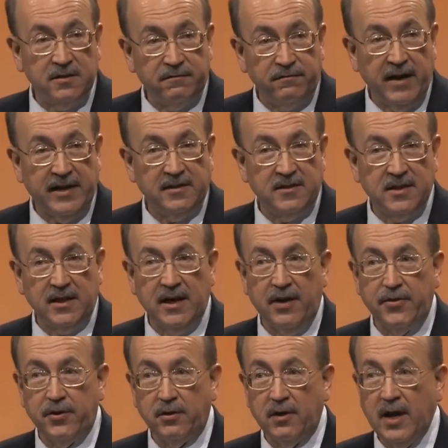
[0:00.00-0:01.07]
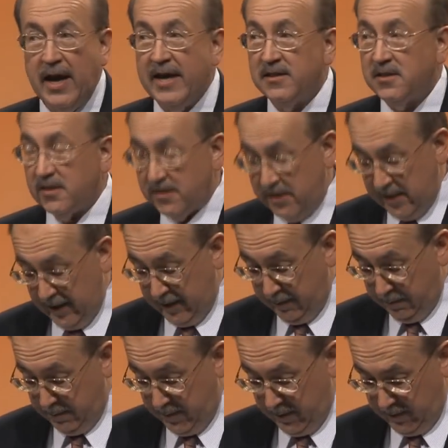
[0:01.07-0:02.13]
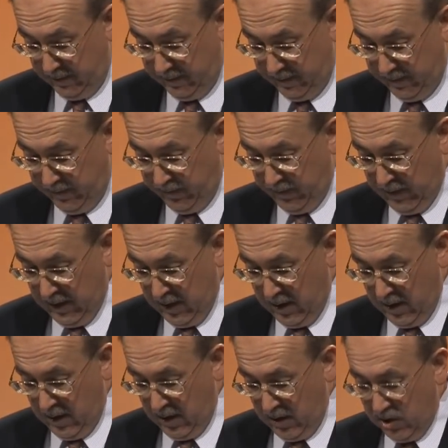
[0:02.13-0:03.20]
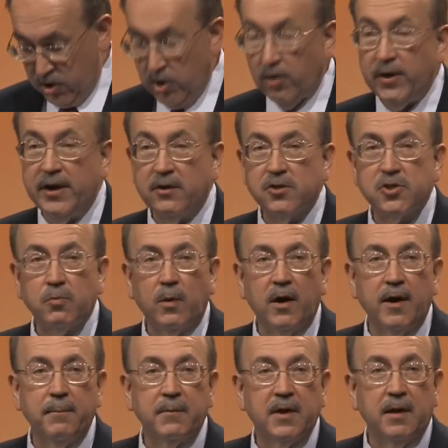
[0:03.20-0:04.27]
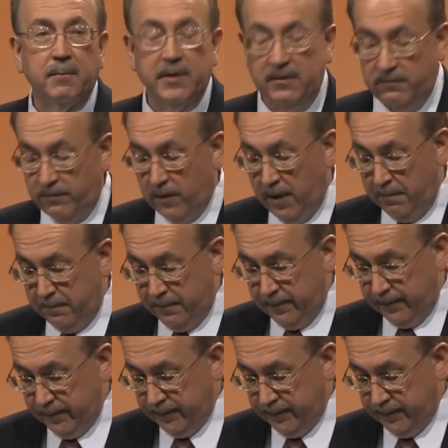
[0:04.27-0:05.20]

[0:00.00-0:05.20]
to fight together as a team. So here's where I'm coming from.